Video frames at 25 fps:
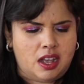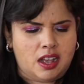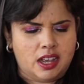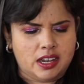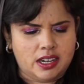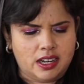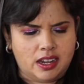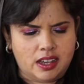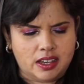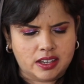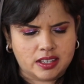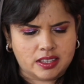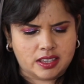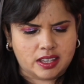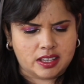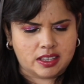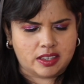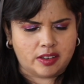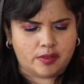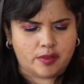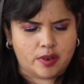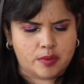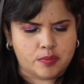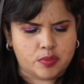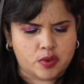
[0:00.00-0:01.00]
I like that
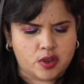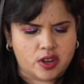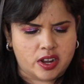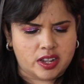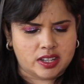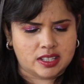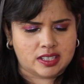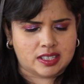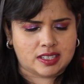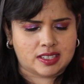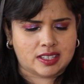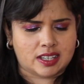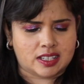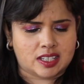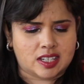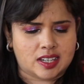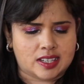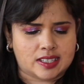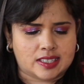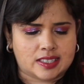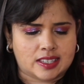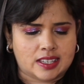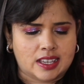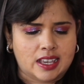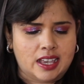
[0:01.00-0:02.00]
there are brands such
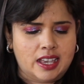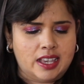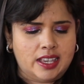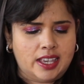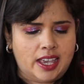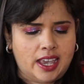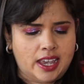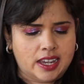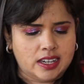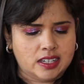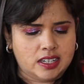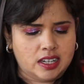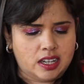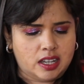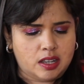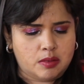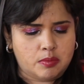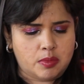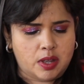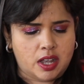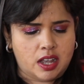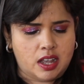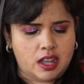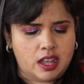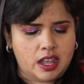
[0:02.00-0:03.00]
as
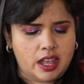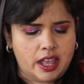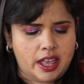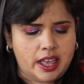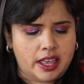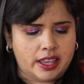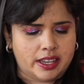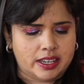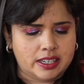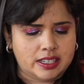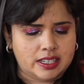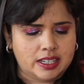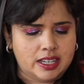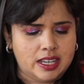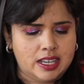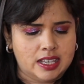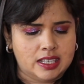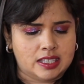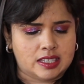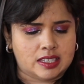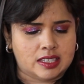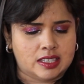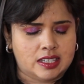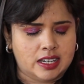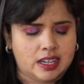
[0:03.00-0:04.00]
A-Derma and
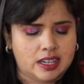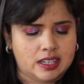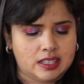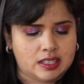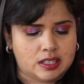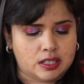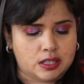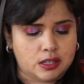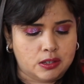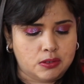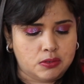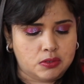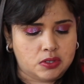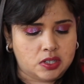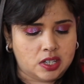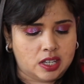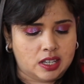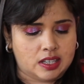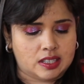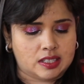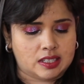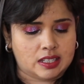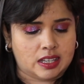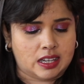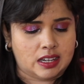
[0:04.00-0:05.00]

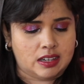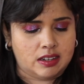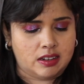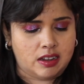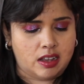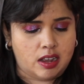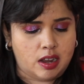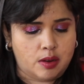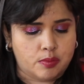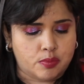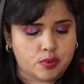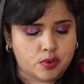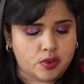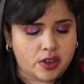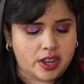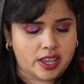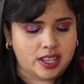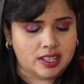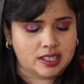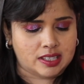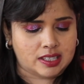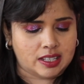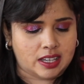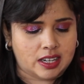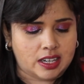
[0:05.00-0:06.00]
Isdinceutics and
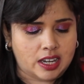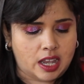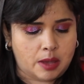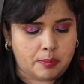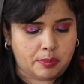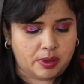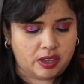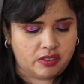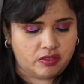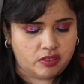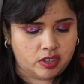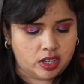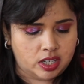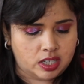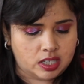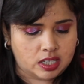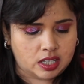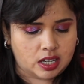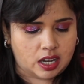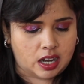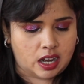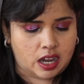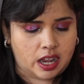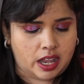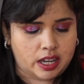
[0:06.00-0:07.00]
Labrains and
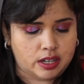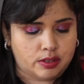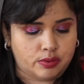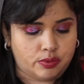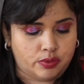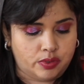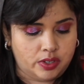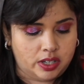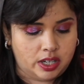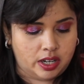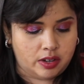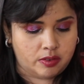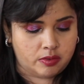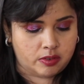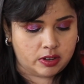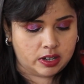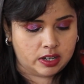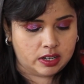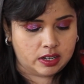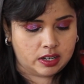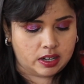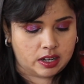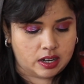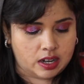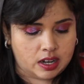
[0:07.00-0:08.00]
Apivita and
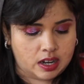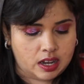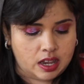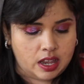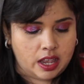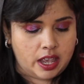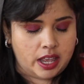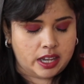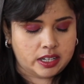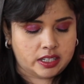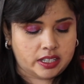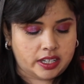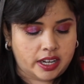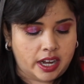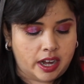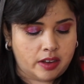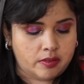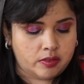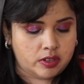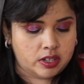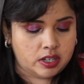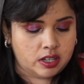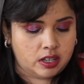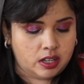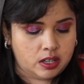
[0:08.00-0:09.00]
Fillerina and
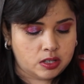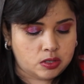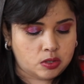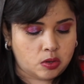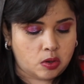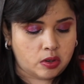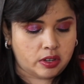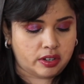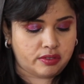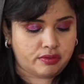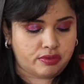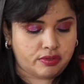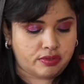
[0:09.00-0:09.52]
Karen Herzog and